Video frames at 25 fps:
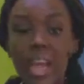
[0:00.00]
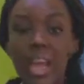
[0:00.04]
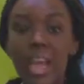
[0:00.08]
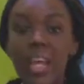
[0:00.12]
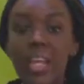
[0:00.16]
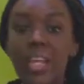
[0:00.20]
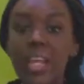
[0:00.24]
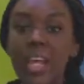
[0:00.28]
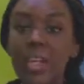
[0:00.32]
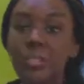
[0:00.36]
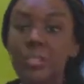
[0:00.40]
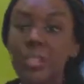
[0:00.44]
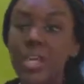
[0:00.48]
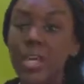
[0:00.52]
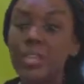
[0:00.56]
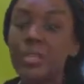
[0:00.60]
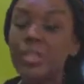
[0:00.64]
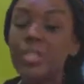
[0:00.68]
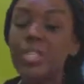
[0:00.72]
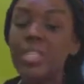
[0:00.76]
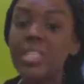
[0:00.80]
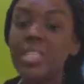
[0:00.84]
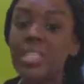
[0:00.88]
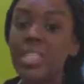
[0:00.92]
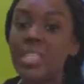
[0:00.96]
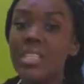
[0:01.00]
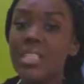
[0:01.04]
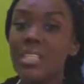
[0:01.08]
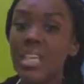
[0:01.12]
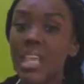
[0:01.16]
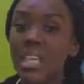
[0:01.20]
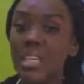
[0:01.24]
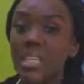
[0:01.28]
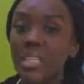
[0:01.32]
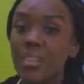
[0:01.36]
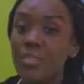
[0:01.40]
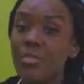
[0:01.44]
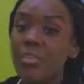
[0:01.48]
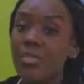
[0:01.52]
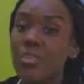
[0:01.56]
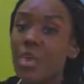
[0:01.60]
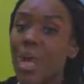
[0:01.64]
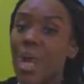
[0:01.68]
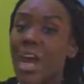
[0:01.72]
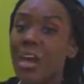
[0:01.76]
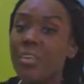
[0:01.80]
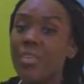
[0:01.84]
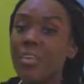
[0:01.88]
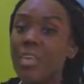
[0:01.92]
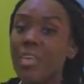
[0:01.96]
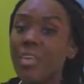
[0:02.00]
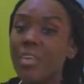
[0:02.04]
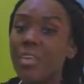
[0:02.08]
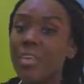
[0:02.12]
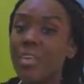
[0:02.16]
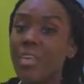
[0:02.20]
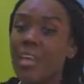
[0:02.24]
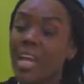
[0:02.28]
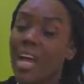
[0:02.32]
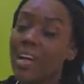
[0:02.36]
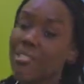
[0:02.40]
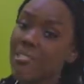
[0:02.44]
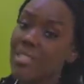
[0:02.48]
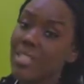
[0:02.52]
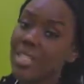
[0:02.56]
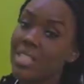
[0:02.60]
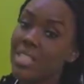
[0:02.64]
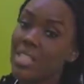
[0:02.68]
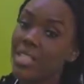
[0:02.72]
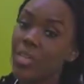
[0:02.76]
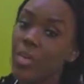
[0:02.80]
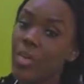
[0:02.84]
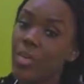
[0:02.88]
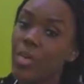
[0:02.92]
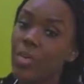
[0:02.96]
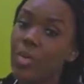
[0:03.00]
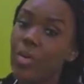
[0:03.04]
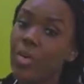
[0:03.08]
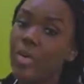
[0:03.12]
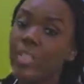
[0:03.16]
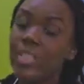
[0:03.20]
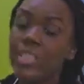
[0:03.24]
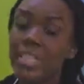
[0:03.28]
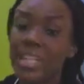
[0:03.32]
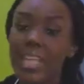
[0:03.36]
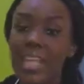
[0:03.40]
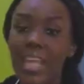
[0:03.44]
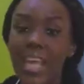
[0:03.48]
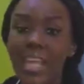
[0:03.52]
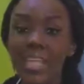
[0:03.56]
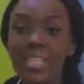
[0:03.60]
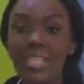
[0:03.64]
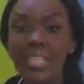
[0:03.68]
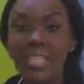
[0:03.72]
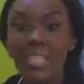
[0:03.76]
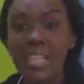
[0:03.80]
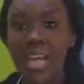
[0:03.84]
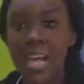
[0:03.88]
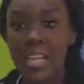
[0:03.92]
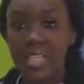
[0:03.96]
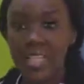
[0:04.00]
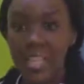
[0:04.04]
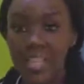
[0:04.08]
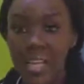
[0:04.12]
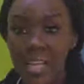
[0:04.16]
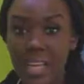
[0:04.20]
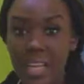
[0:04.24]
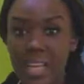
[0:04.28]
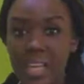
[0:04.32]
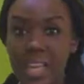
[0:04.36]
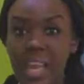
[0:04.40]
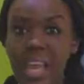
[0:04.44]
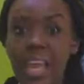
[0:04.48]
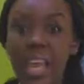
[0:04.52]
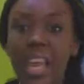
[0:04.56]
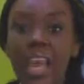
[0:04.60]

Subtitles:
and then be able to detect if you have a cavity or decay starting,